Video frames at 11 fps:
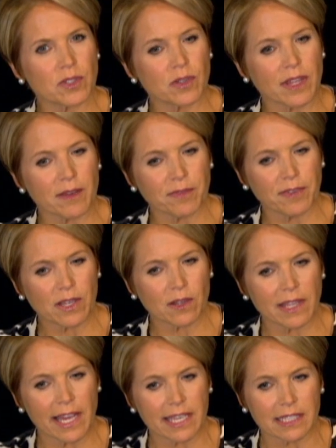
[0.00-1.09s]
do they feel
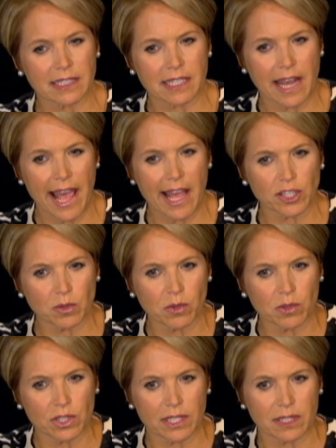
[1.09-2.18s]
like it's an actual
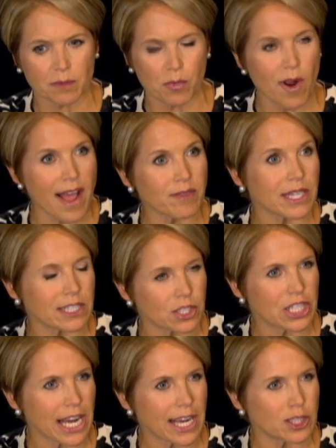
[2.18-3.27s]
just private
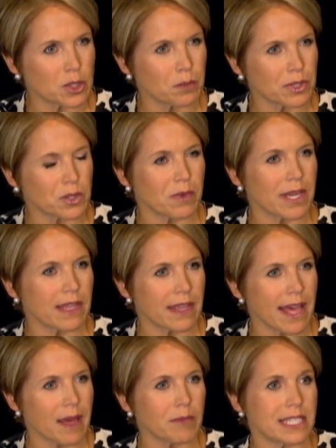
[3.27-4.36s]
exchange between
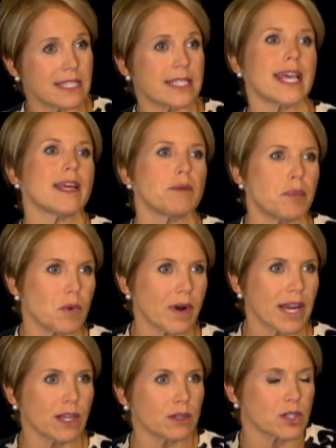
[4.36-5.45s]
them and said boy I,
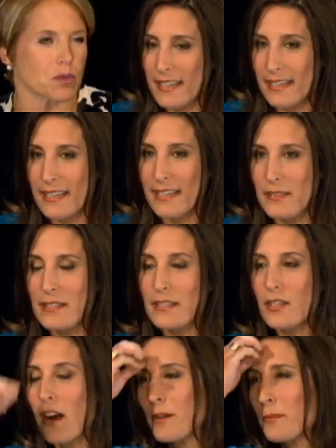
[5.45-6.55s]
yeah, who's requesting I, This it? is
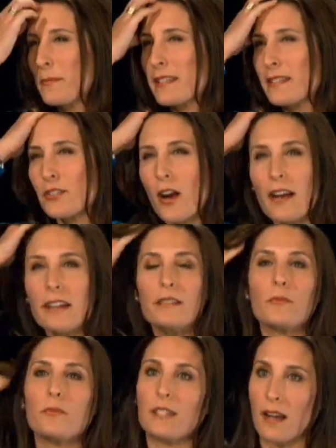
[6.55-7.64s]
a hard one because it's hard
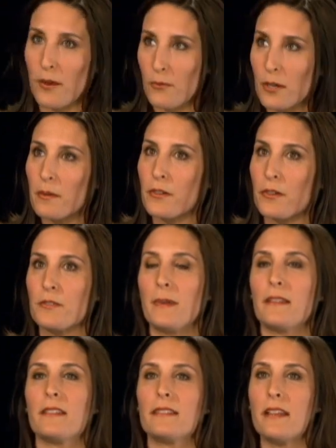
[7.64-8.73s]
when I work with girls
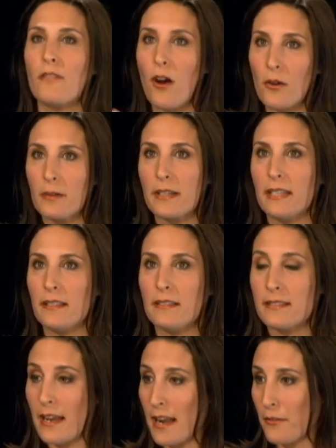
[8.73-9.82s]
about this and they've already
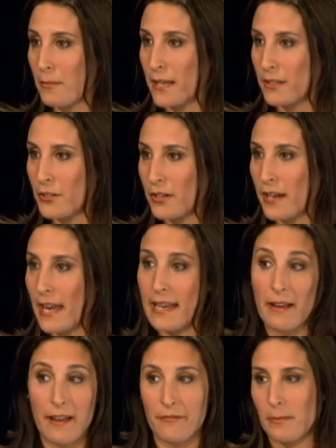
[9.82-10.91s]
sent out the picture and
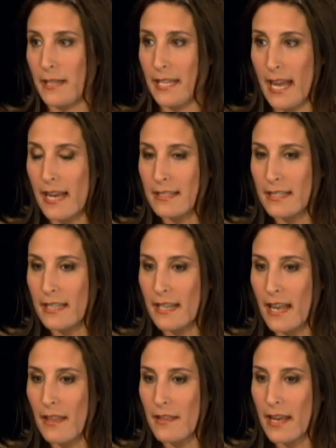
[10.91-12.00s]
now everybody has it
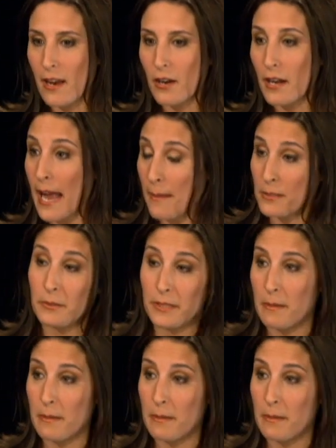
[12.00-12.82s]
and they are absolutely